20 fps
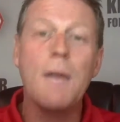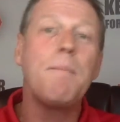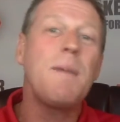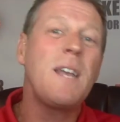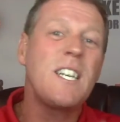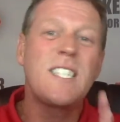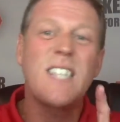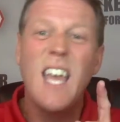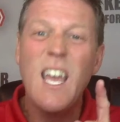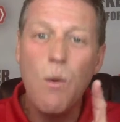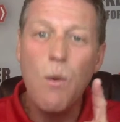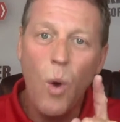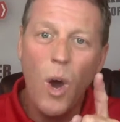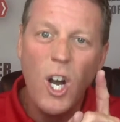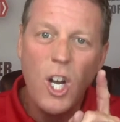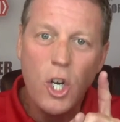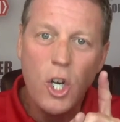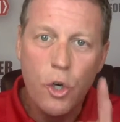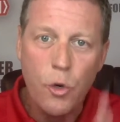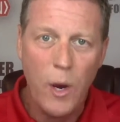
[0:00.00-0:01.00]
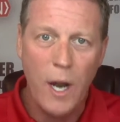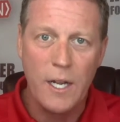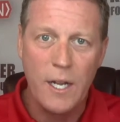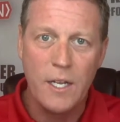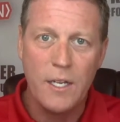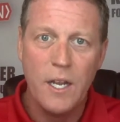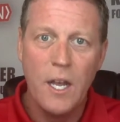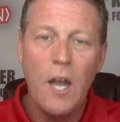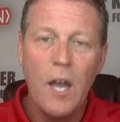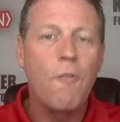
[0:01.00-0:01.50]
it means they want
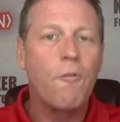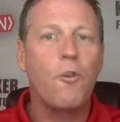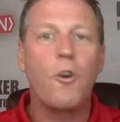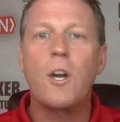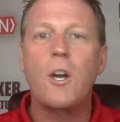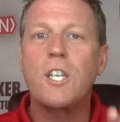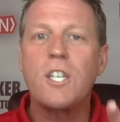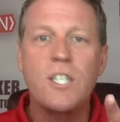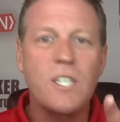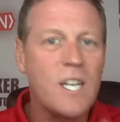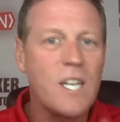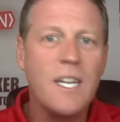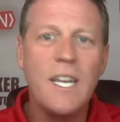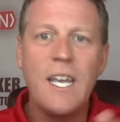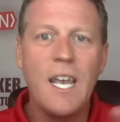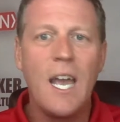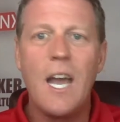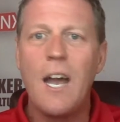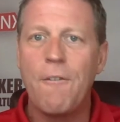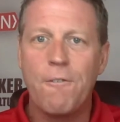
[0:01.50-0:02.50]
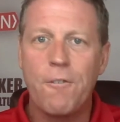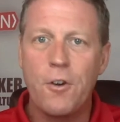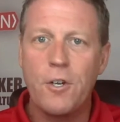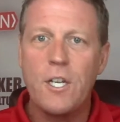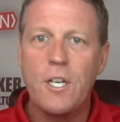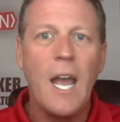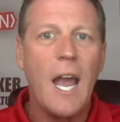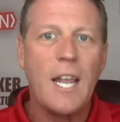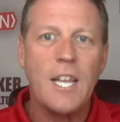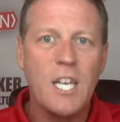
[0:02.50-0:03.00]
credit for extending effort